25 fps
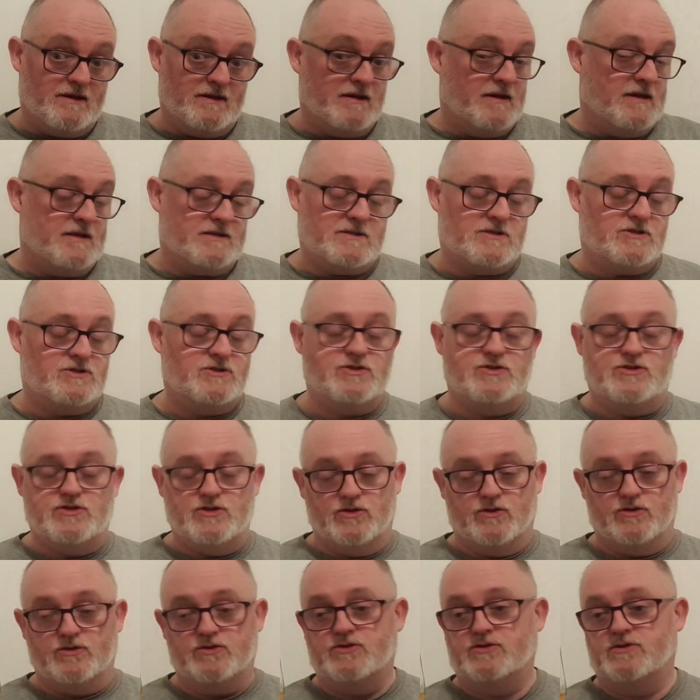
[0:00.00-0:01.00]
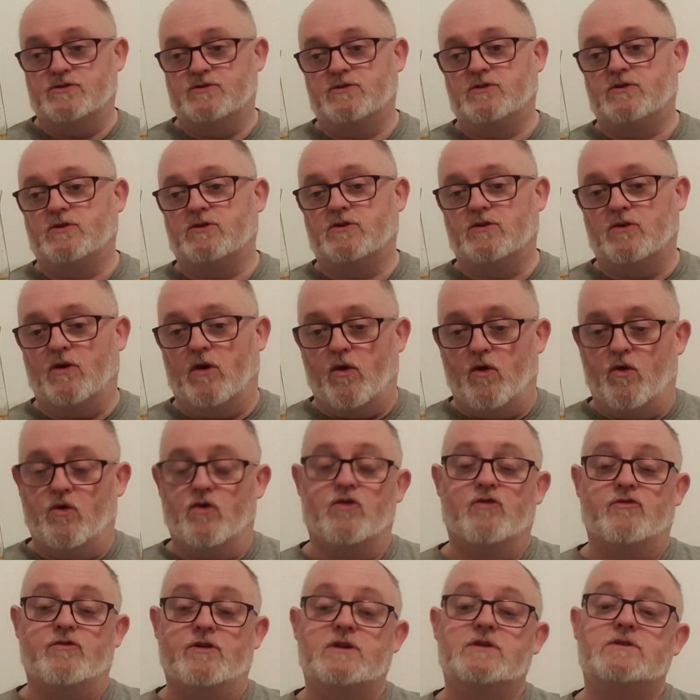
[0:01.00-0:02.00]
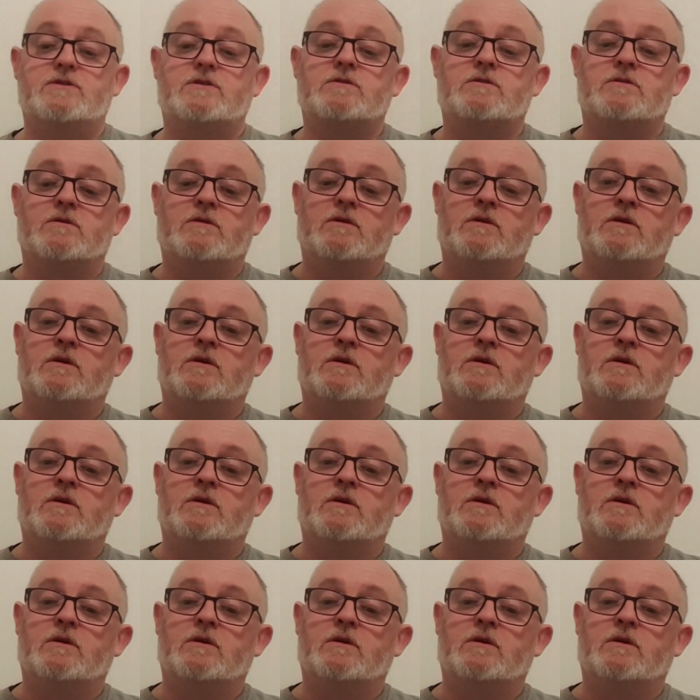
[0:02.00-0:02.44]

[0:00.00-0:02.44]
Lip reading: It's just glorious.